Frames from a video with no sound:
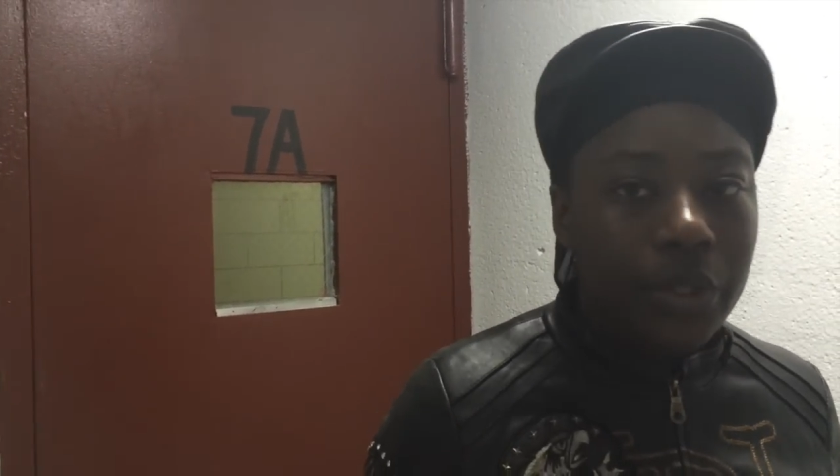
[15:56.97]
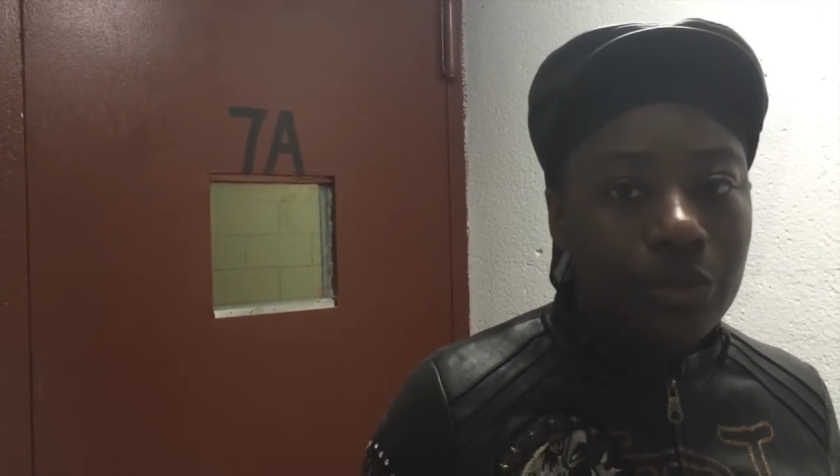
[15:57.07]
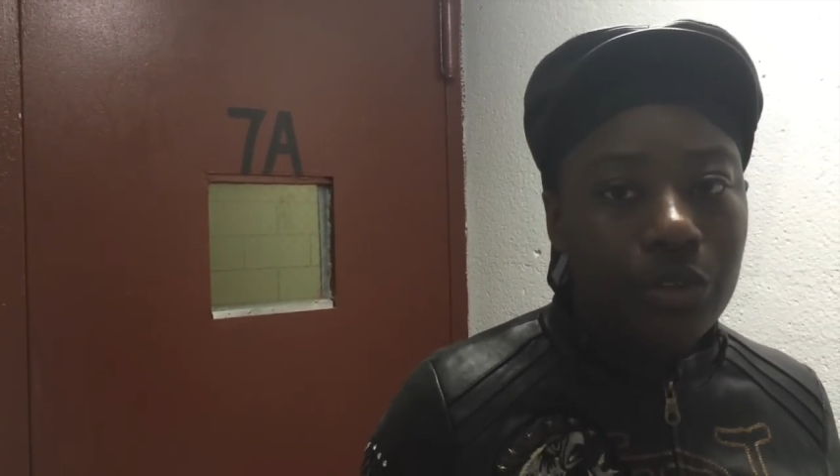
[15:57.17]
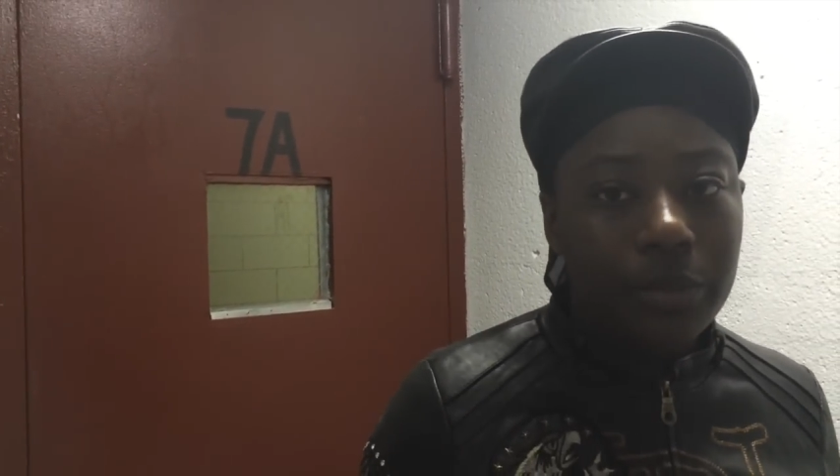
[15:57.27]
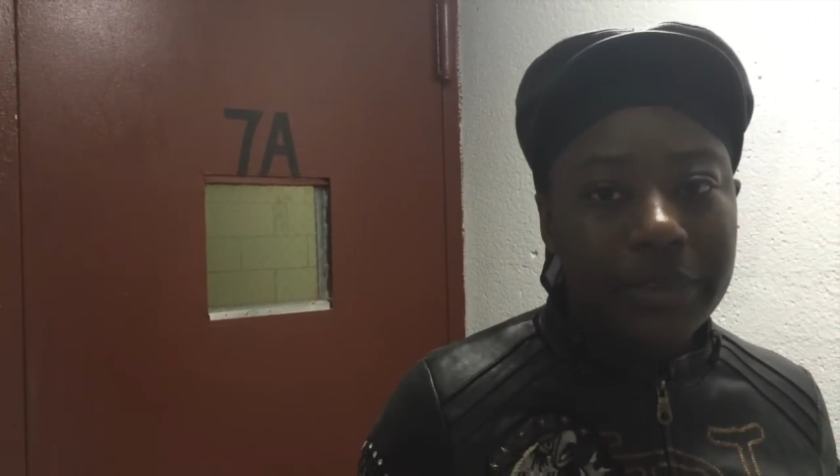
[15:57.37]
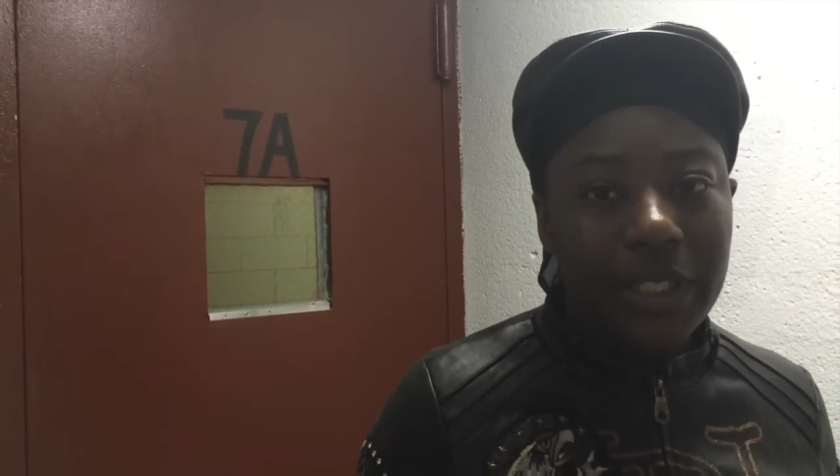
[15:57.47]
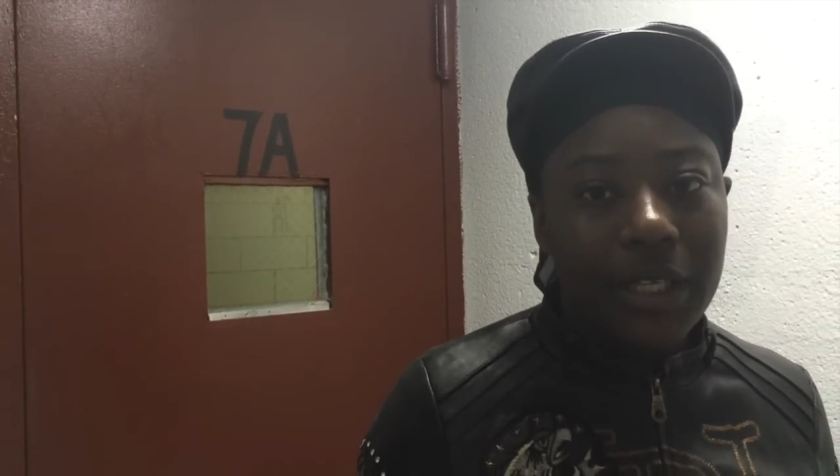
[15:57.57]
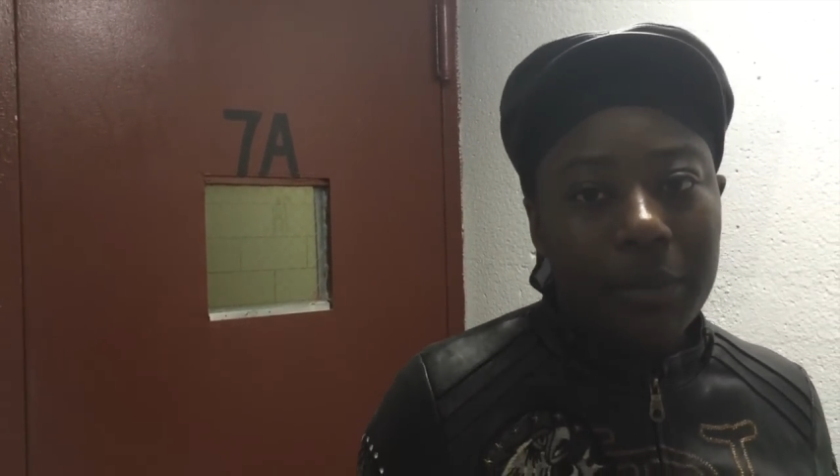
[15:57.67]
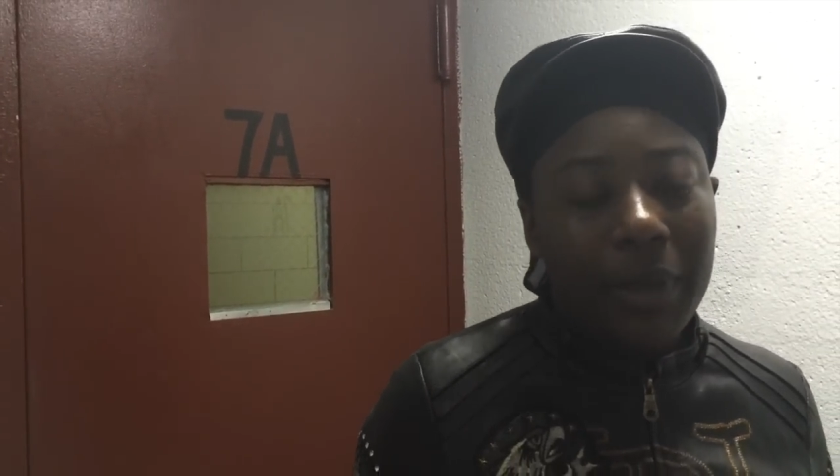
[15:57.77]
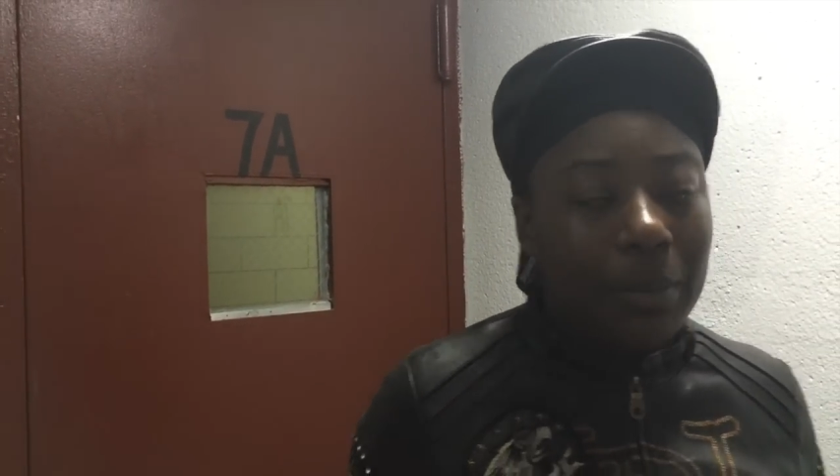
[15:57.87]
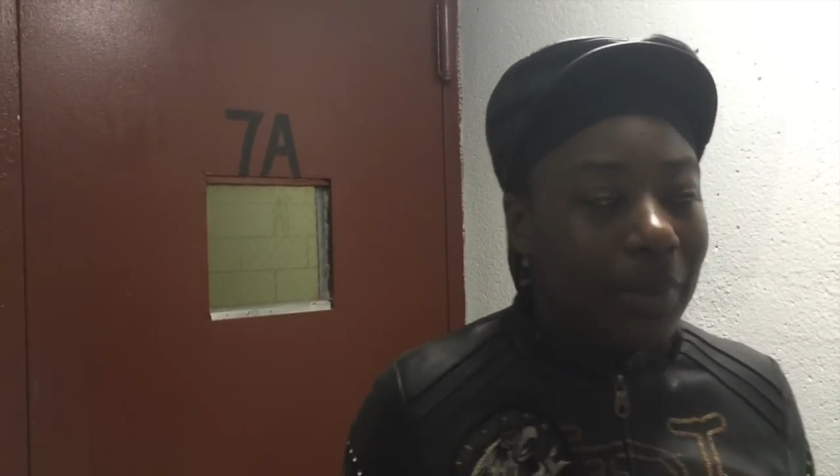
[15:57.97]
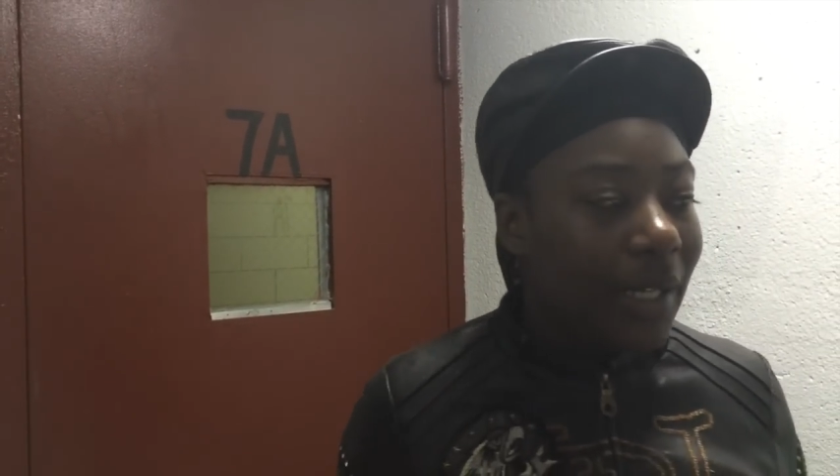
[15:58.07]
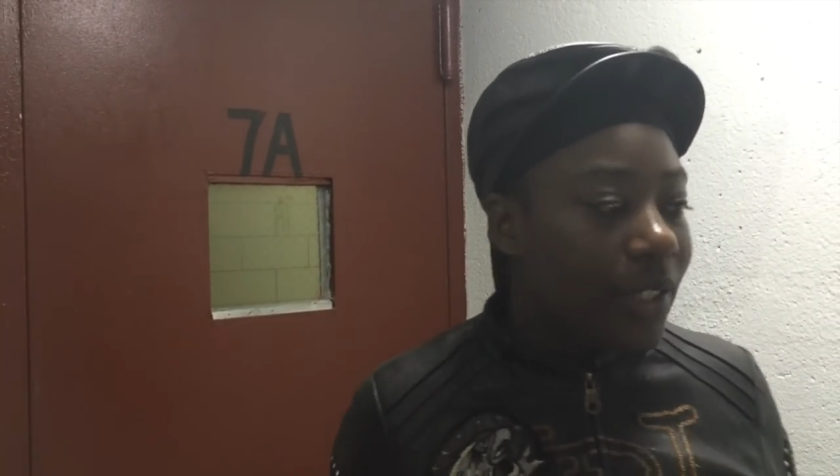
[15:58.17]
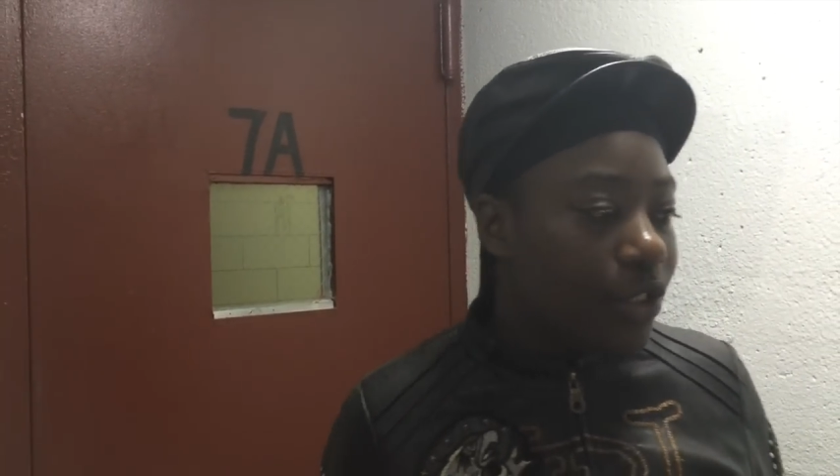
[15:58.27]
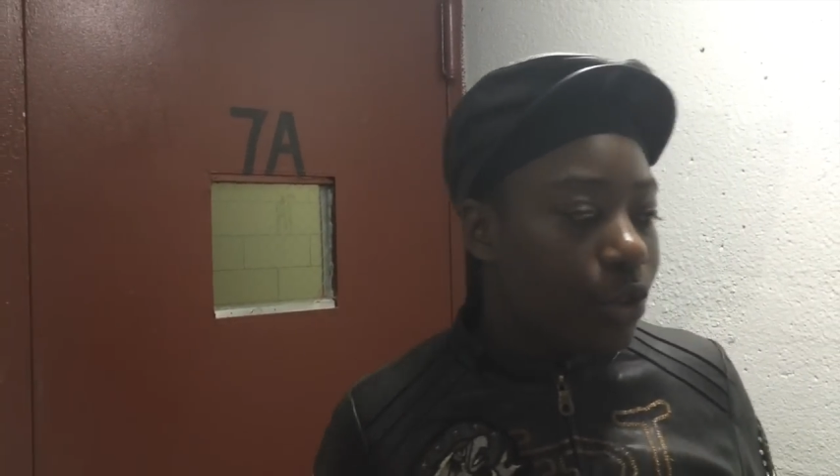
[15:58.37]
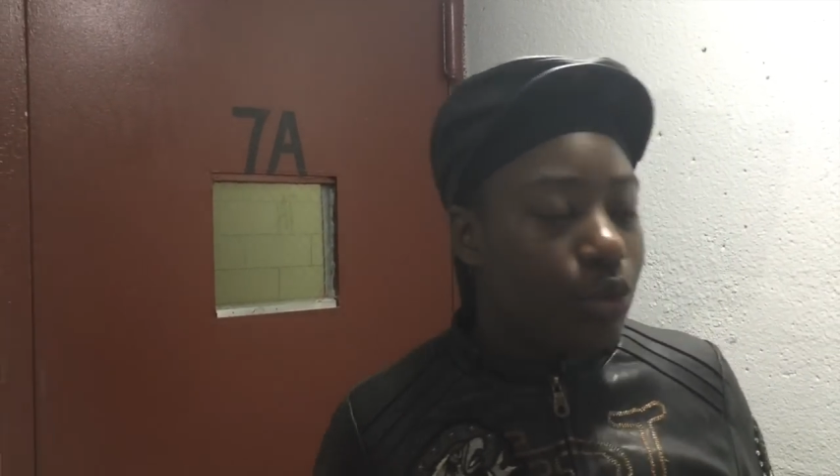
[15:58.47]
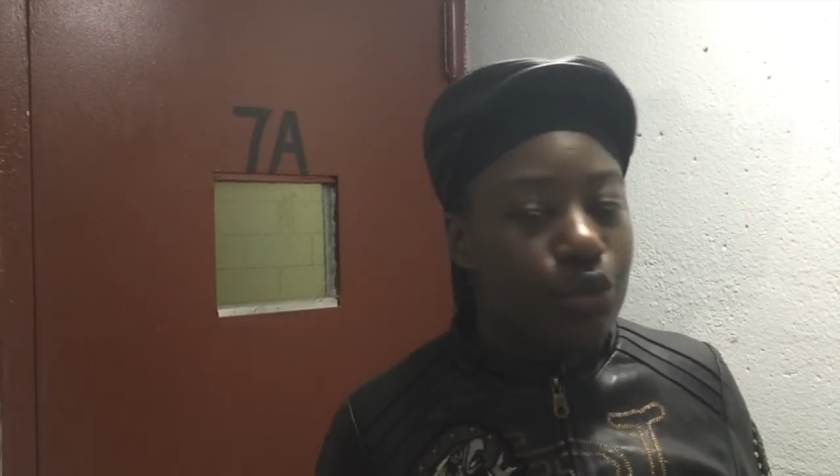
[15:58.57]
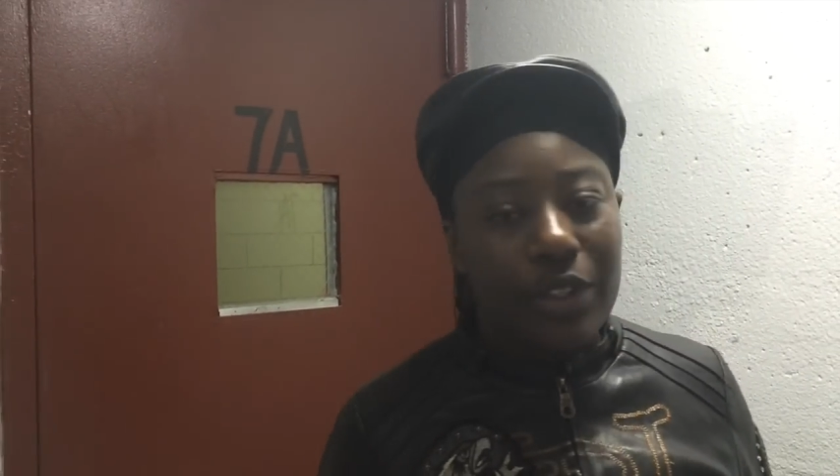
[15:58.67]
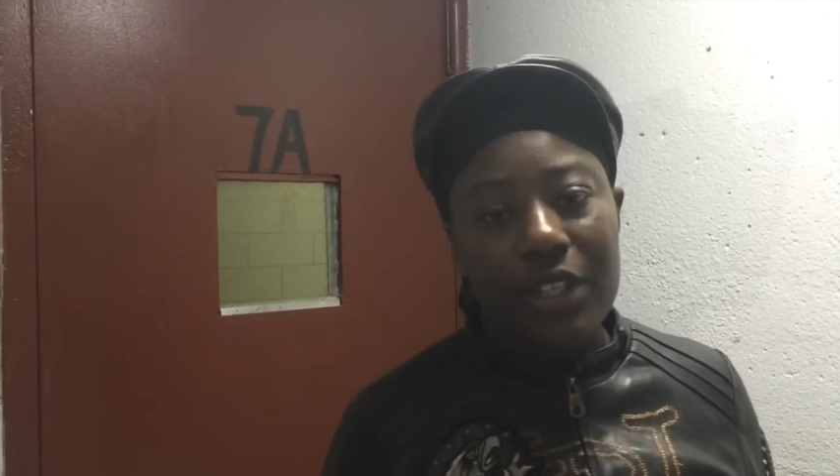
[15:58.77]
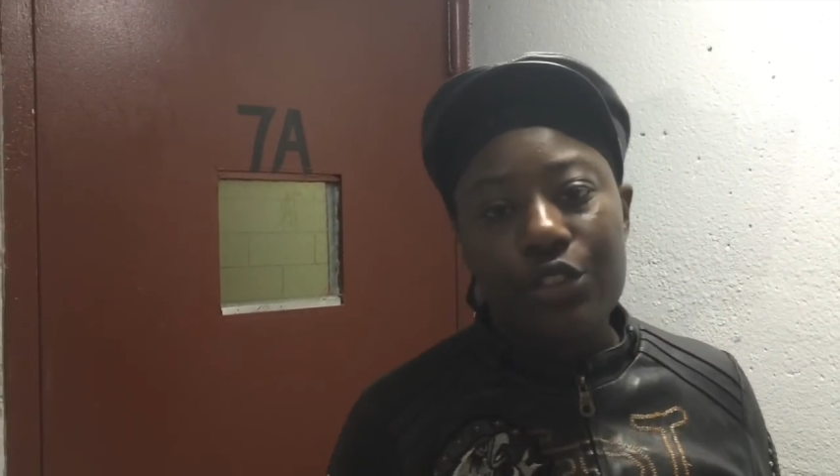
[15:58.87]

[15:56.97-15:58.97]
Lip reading: You know what I'm saying? It might be their children